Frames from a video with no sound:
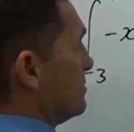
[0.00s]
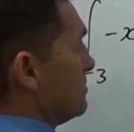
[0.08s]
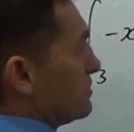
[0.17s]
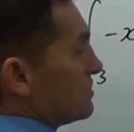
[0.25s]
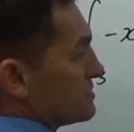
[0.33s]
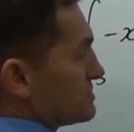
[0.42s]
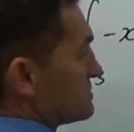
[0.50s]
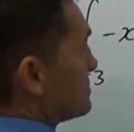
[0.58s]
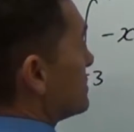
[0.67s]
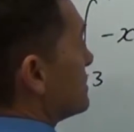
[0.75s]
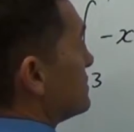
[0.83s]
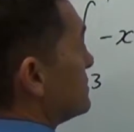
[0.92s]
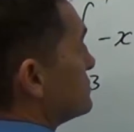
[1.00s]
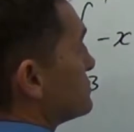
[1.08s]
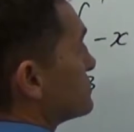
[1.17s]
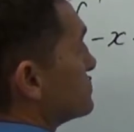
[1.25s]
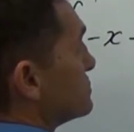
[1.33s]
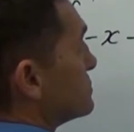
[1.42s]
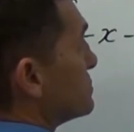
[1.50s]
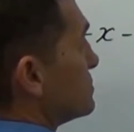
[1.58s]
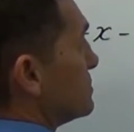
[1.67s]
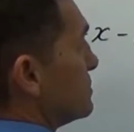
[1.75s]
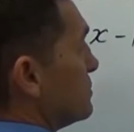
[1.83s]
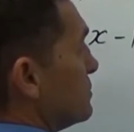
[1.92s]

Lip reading: -1 and 2